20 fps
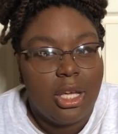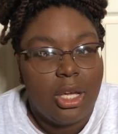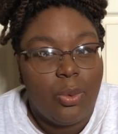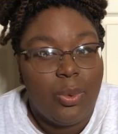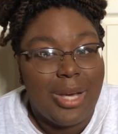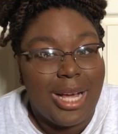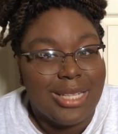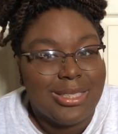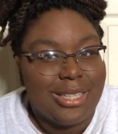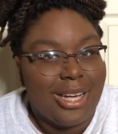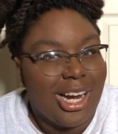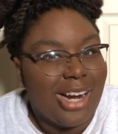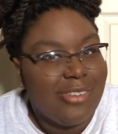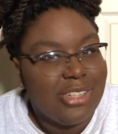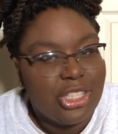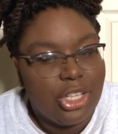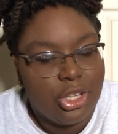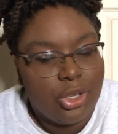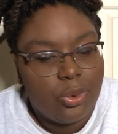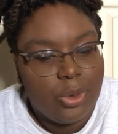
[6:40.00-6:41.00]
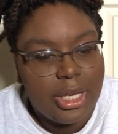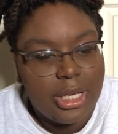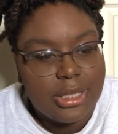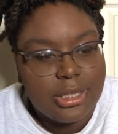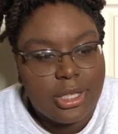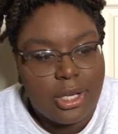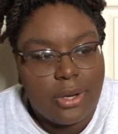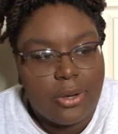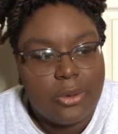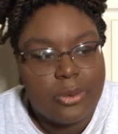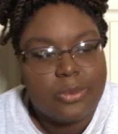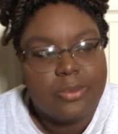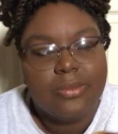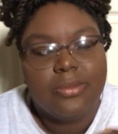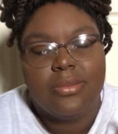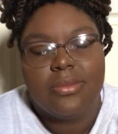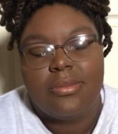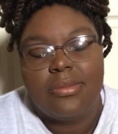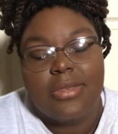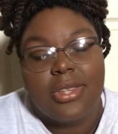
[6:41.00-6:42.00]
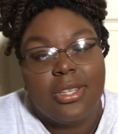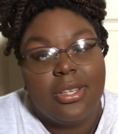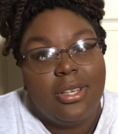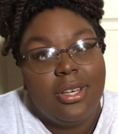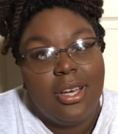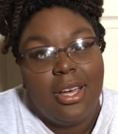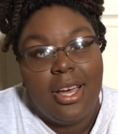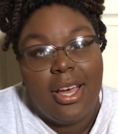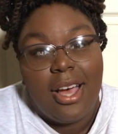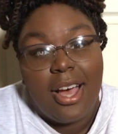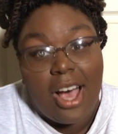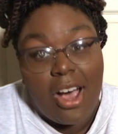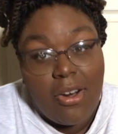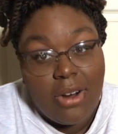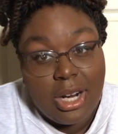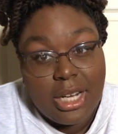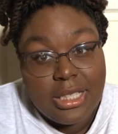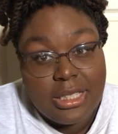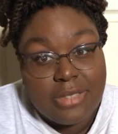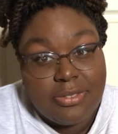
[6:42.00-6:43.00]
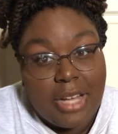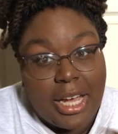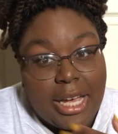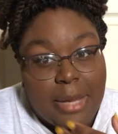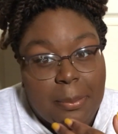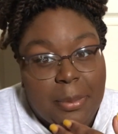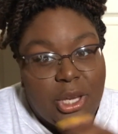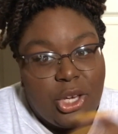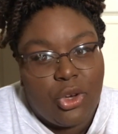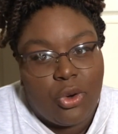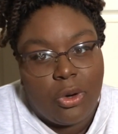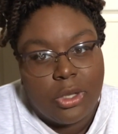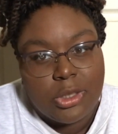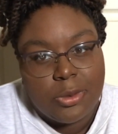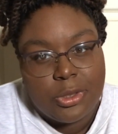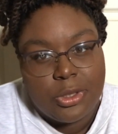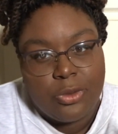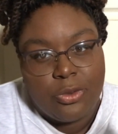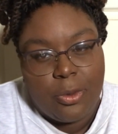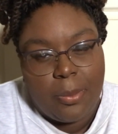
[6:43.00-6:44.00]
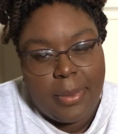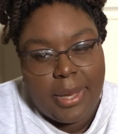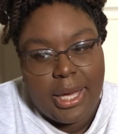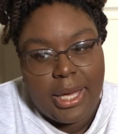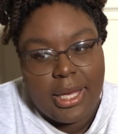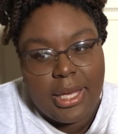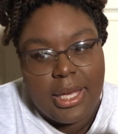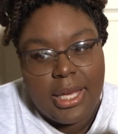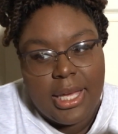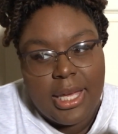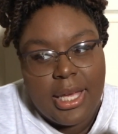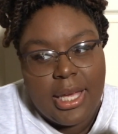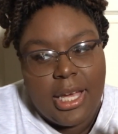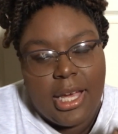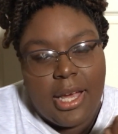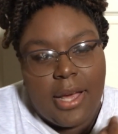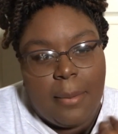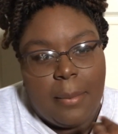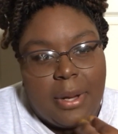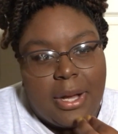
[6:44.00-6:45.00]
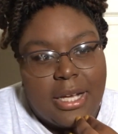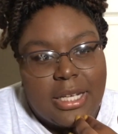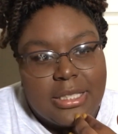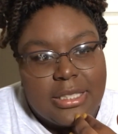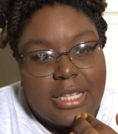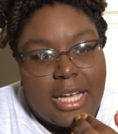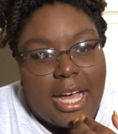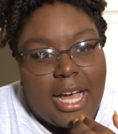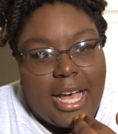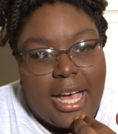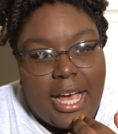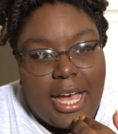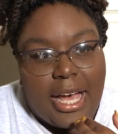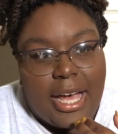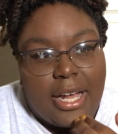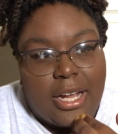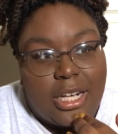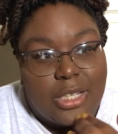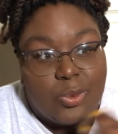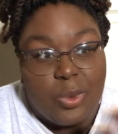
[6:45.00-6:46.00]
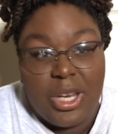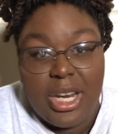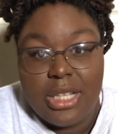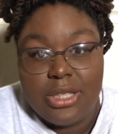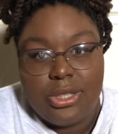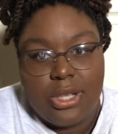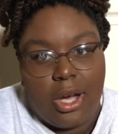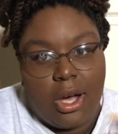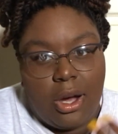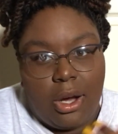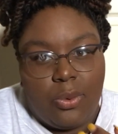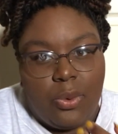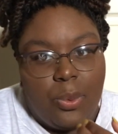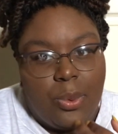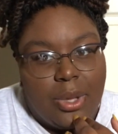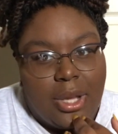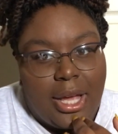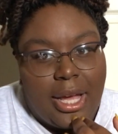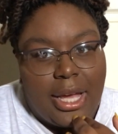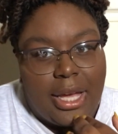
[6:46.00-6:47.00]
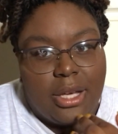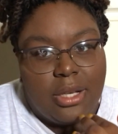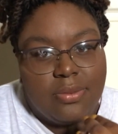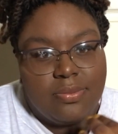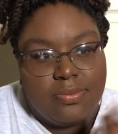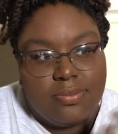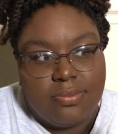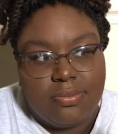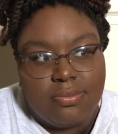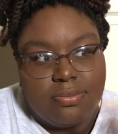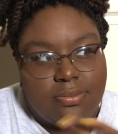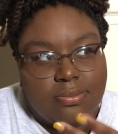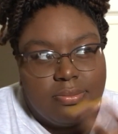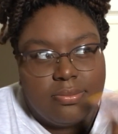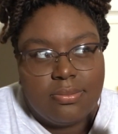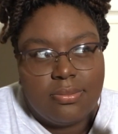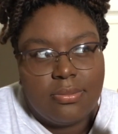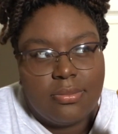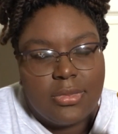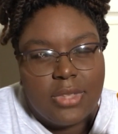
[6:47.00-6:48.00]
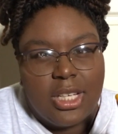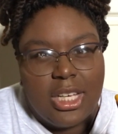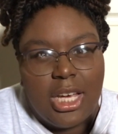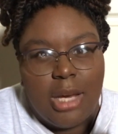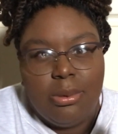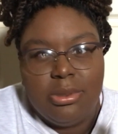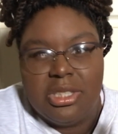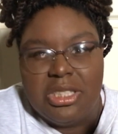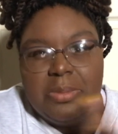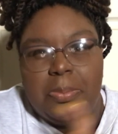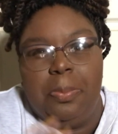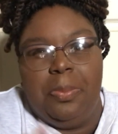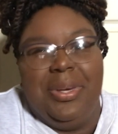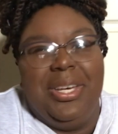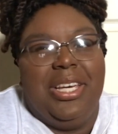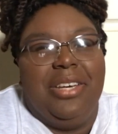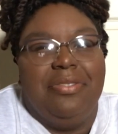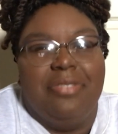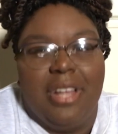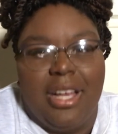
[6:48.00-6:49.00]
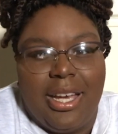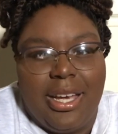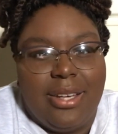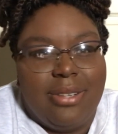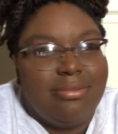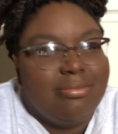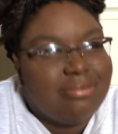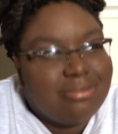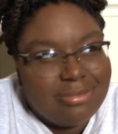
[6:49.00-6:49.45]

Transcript: We got tired of each other quick, so I at least like be cordial with your roommate, because I had, because we didn't talk, we were like, it was just beef, like.